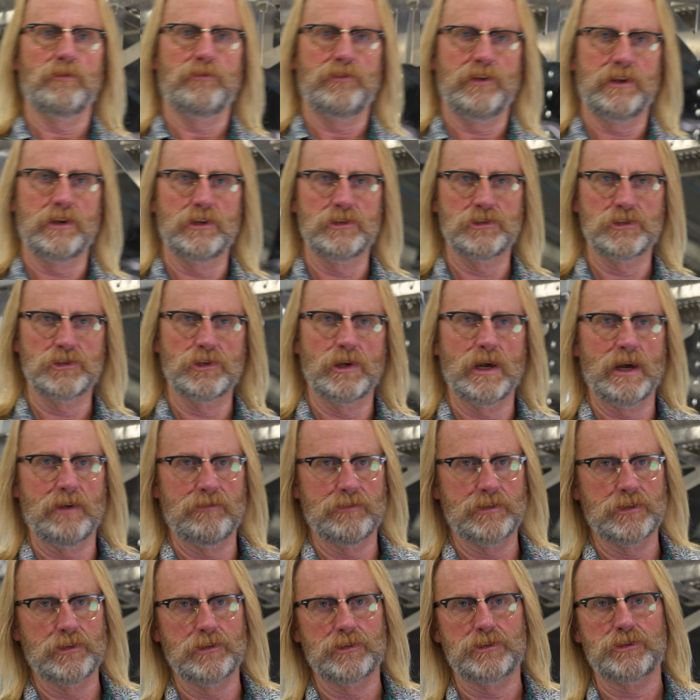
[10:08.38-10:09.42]
chrome fenders you
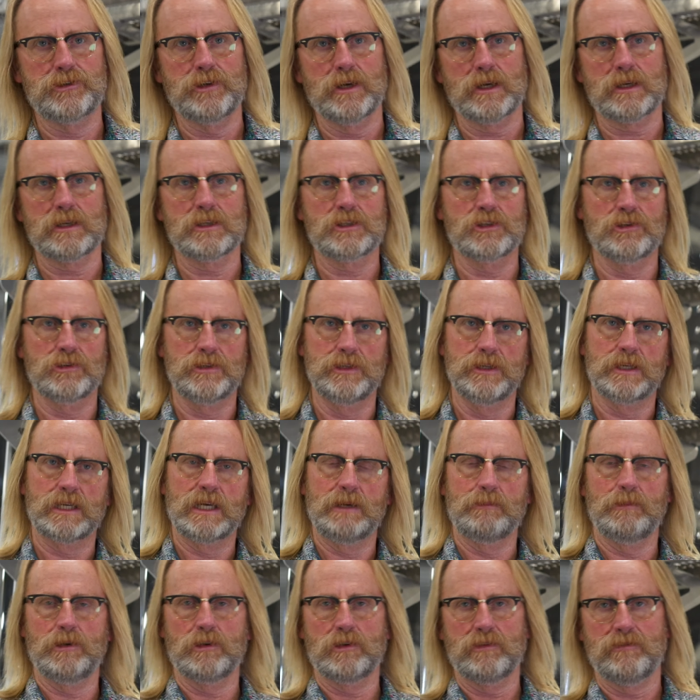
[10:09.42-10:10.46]
have in your truck should
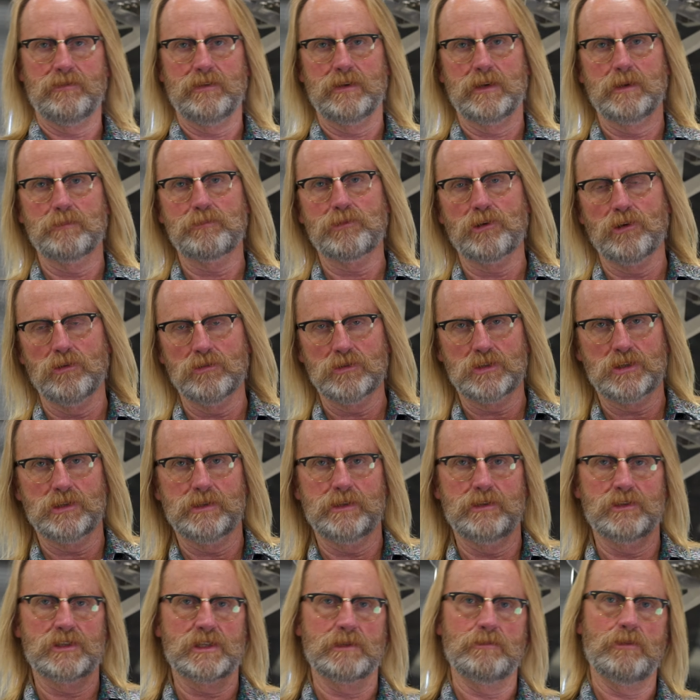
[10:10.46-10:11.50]
you come out of an
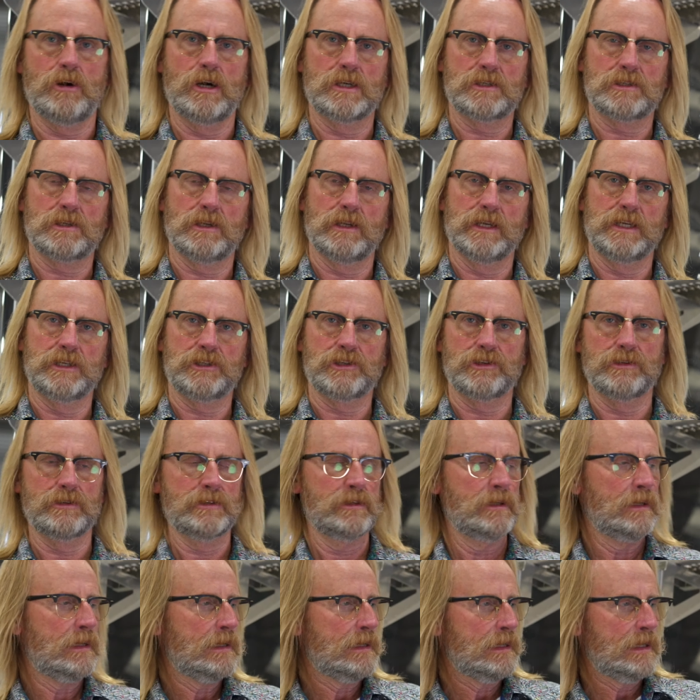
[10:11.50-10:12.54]
approach and there's some
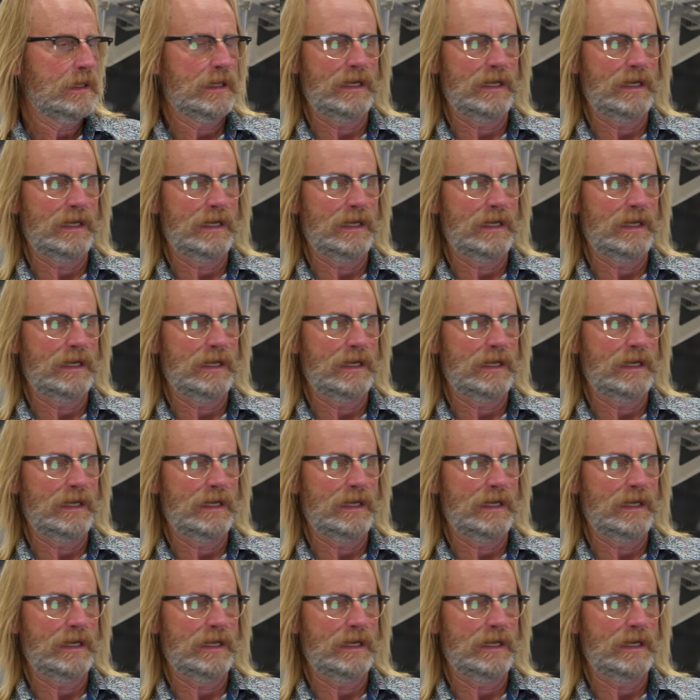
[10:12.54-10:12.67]
oscillation.